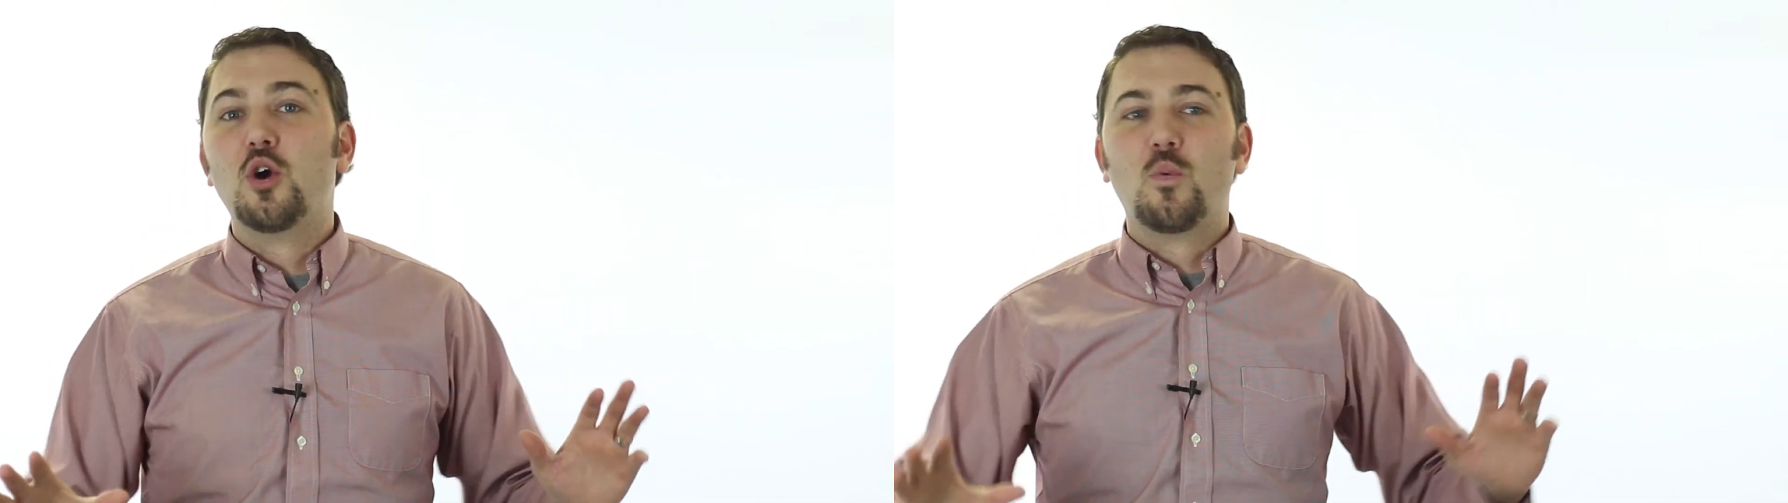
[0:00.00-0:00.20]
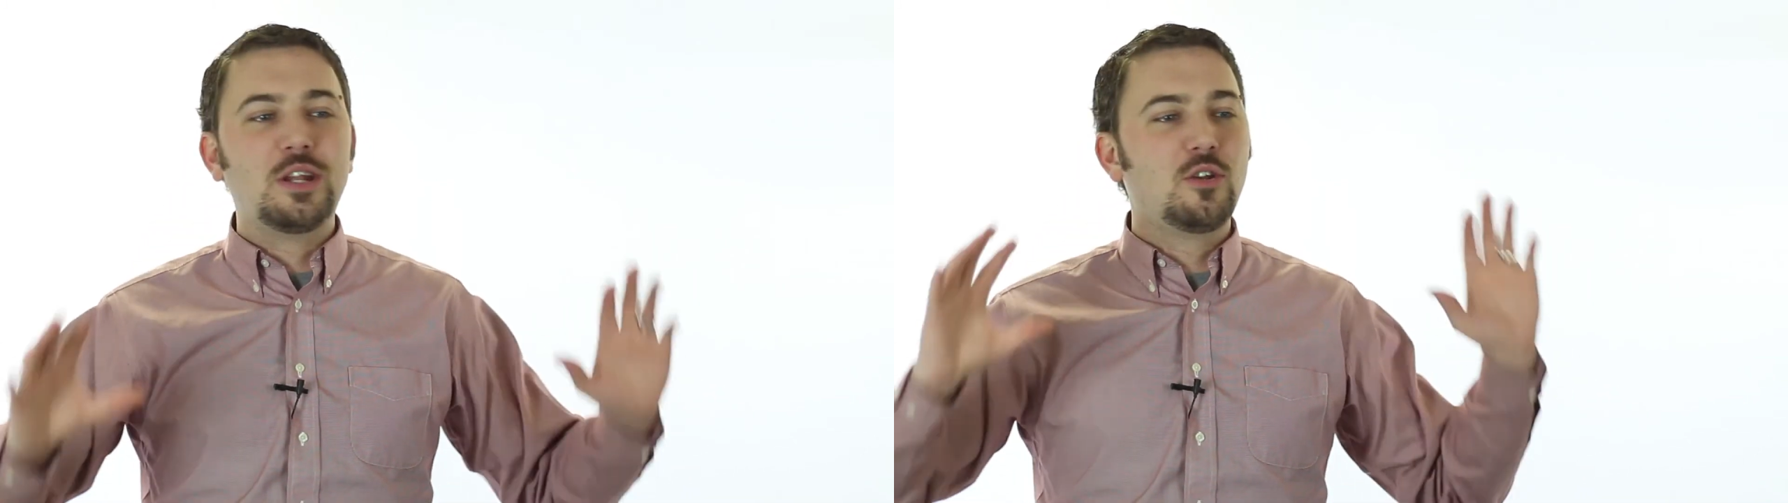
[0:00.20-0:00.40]

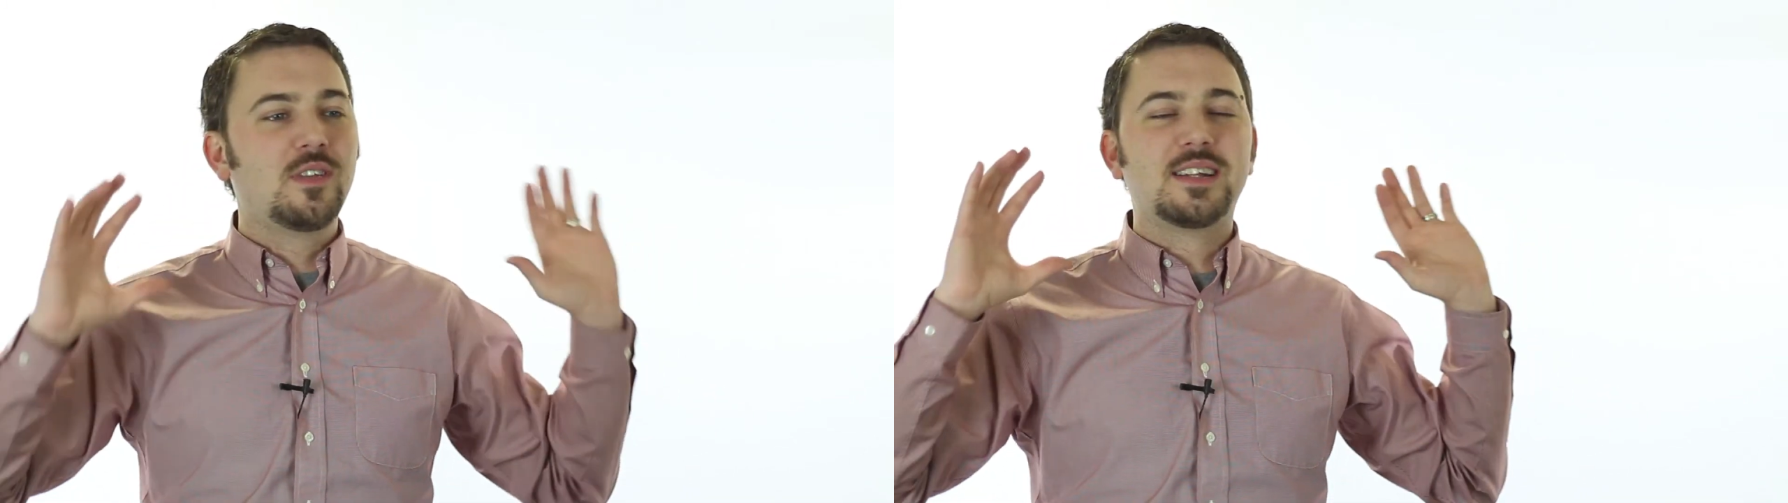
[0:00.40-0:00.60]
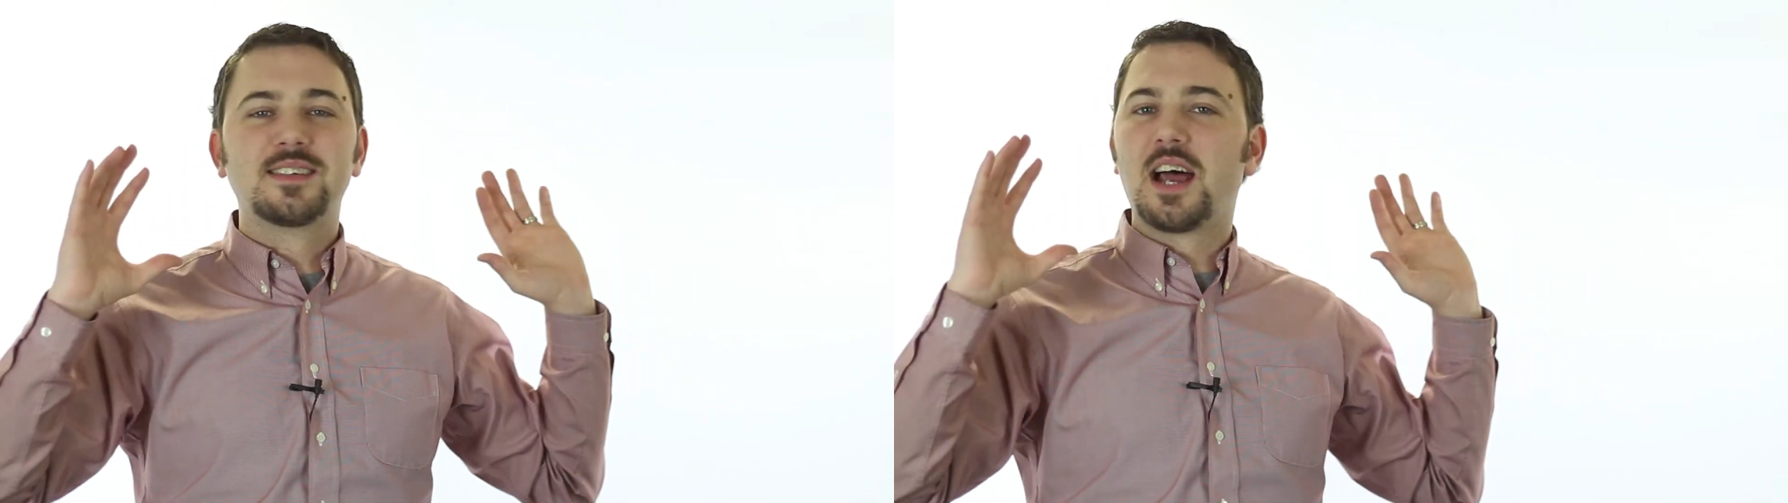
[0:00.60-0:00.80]
We do
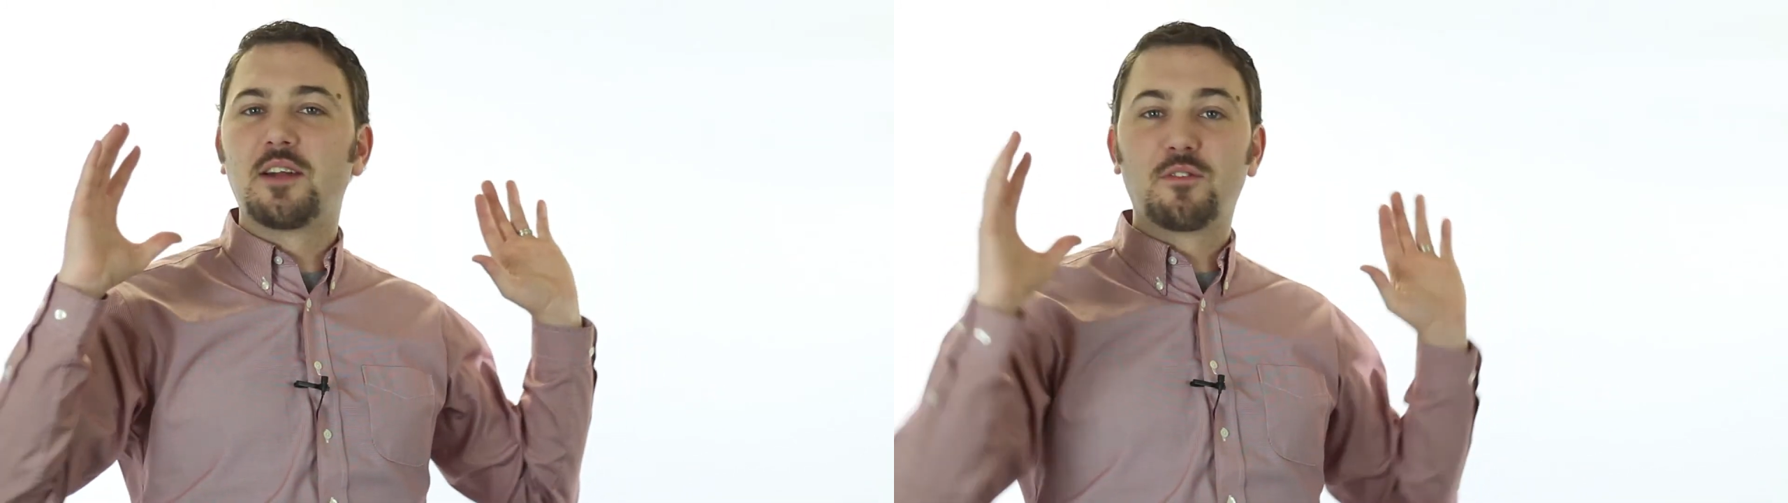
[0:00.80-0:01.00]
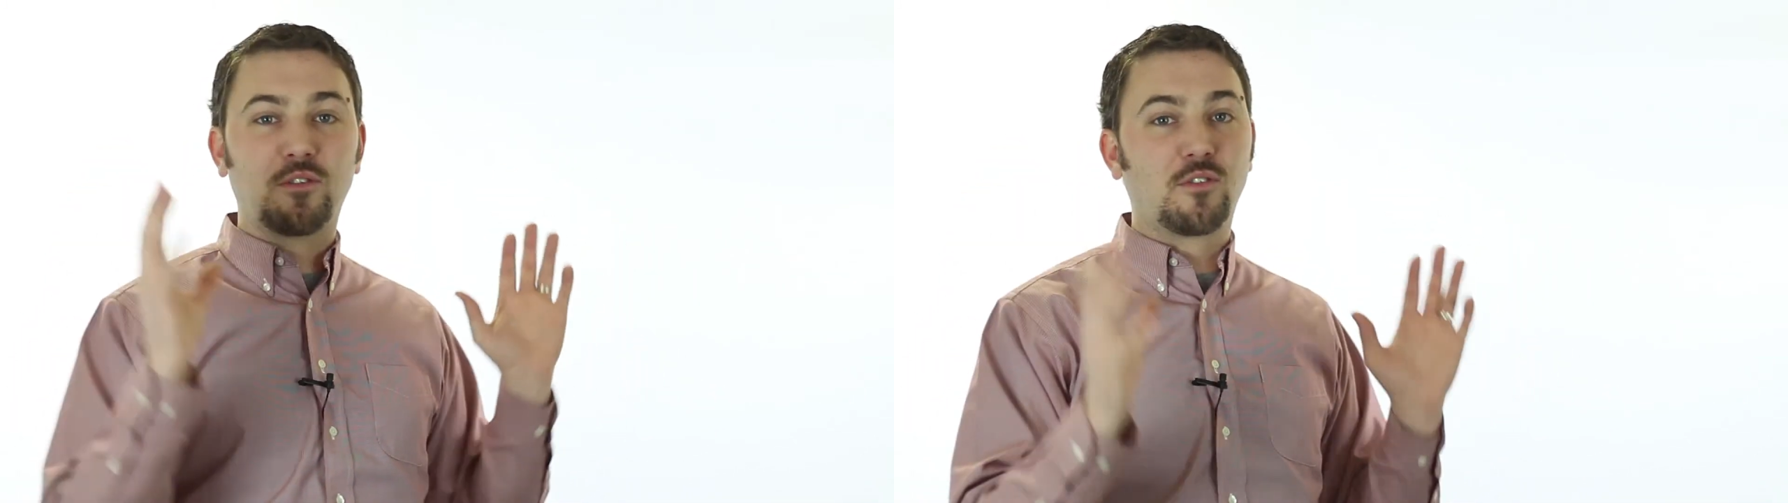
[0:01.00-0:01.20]
the
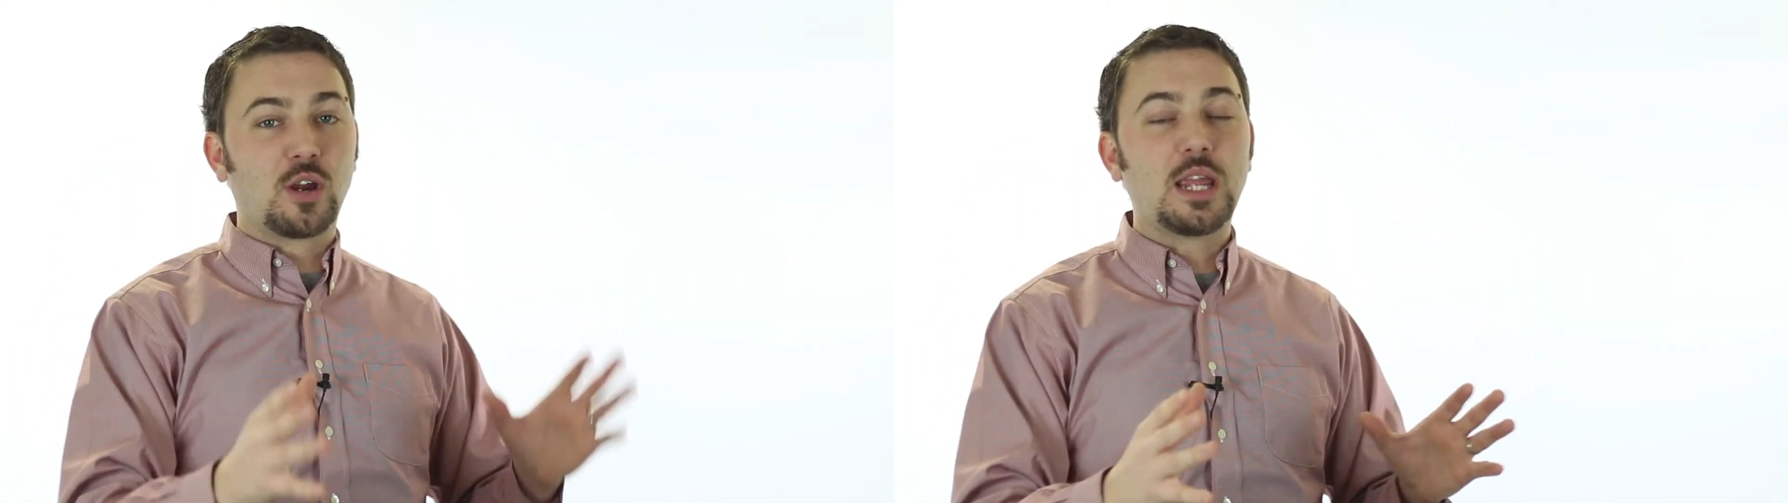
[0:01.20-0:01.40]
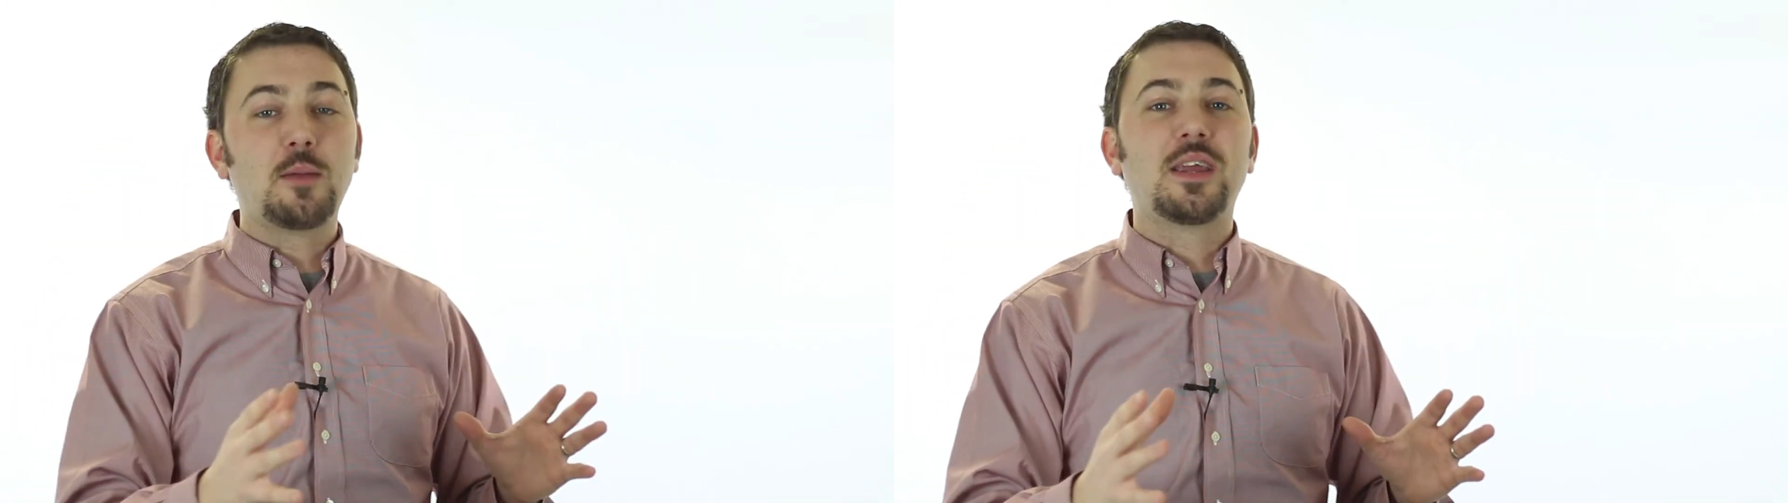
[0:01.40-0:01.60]
design for
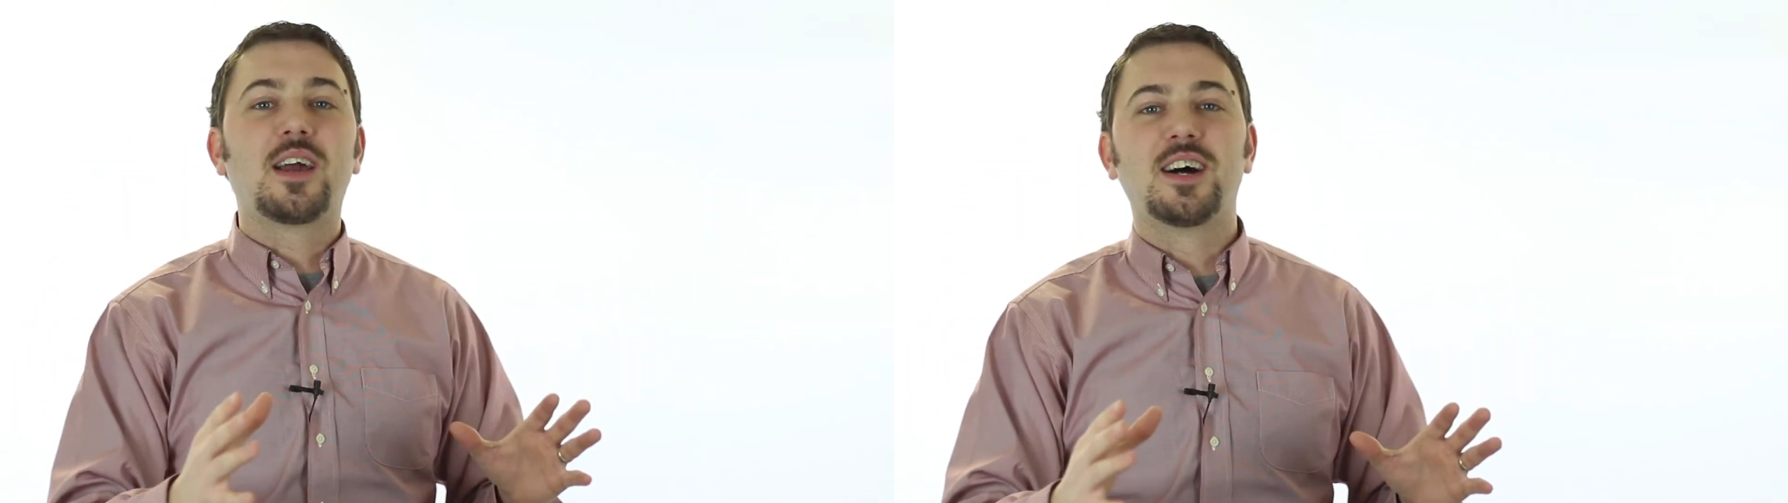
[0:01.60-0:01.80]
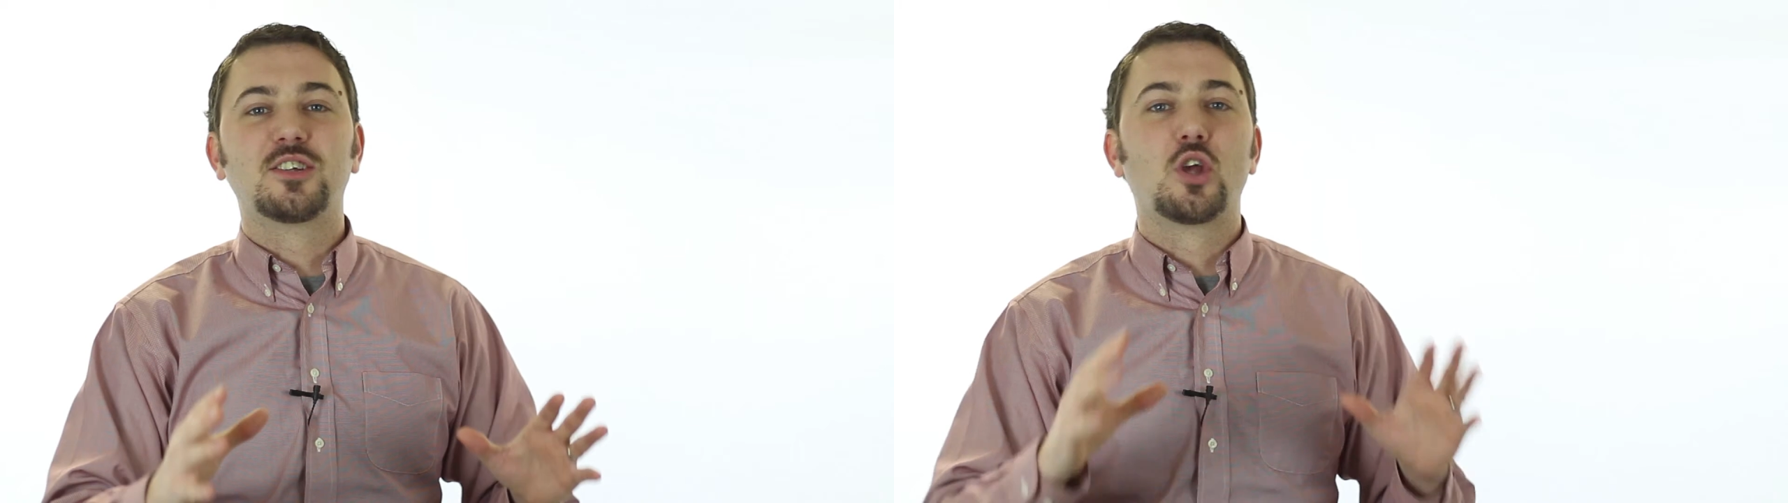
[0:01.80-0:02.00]
free
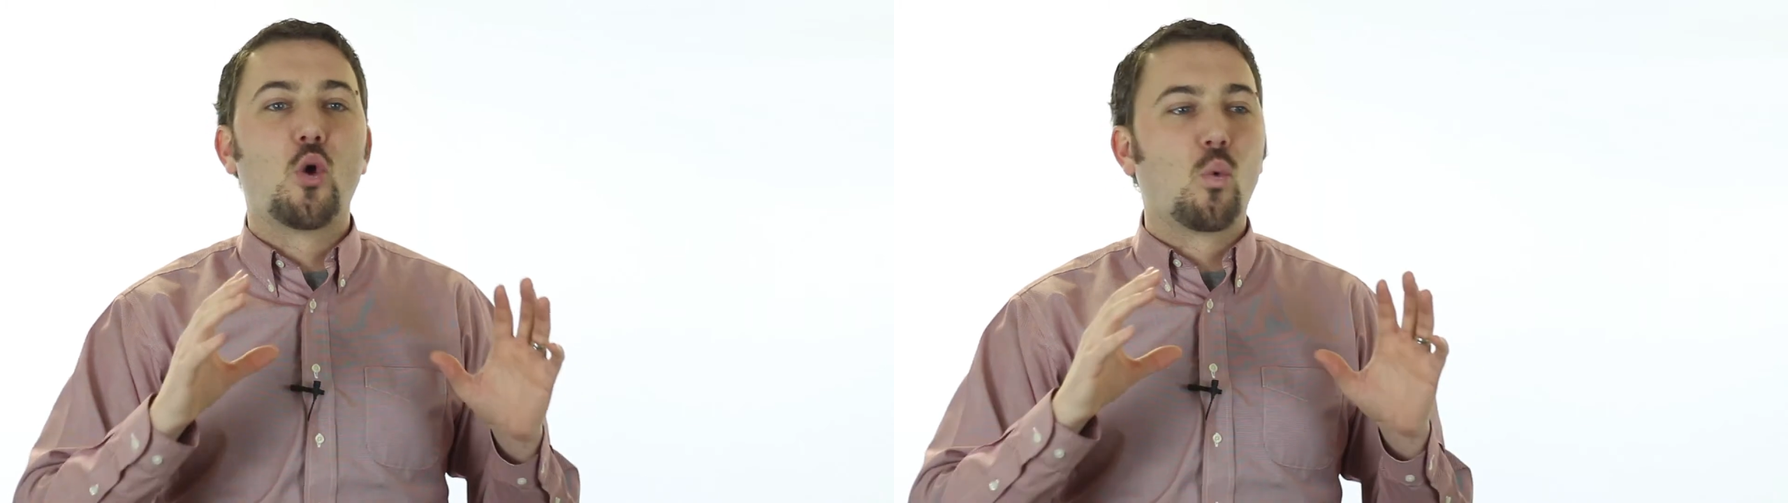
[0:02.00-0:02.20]
because